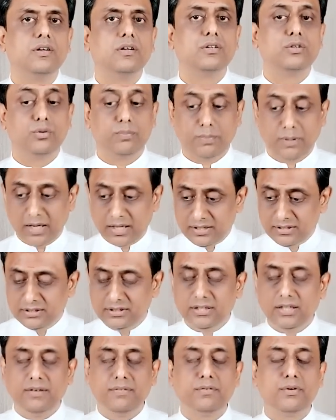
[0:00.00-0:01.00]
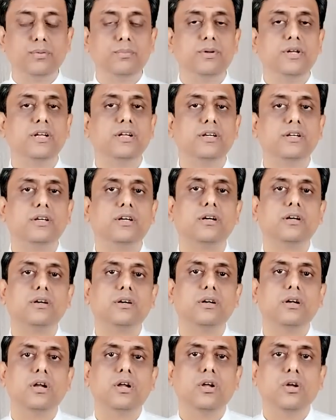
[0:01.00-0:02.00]
So parents have to be a
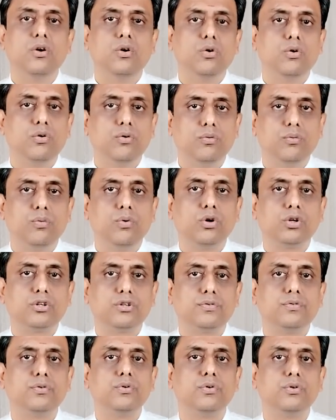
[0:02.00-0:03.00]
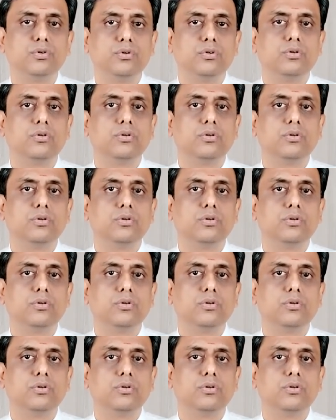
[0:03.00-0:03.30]
little watchful.